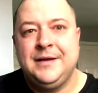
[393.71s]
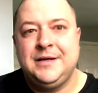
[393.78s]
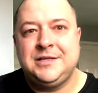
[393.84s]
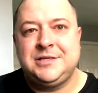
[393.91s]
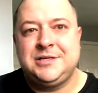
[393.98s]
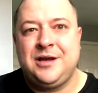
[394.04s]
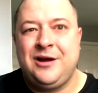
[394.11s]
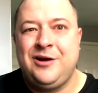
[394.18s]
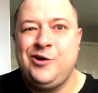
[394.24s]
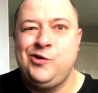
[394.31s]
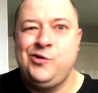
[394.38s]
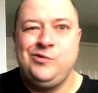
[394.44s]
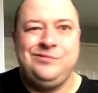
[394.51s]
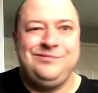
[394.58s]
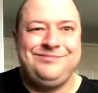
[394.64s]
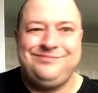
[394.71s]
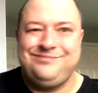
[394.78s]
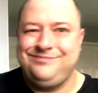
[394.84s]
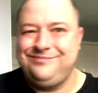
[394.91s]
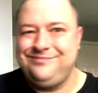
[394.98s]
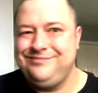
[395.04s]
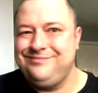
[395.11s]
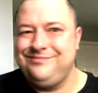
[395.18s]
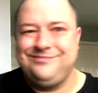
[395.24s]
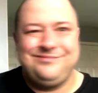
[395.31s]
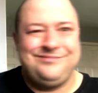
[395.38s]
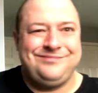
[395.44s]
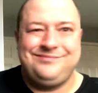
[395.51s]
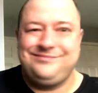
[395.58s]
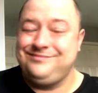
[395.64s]
So,
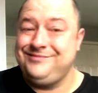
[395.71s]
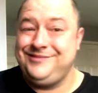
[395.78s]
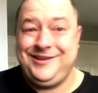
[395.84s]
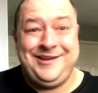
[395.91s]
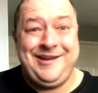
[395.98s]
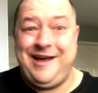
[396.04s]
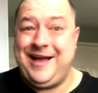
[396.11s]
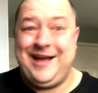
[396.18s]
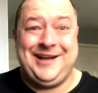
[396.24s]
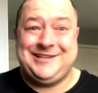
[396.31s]
yeah,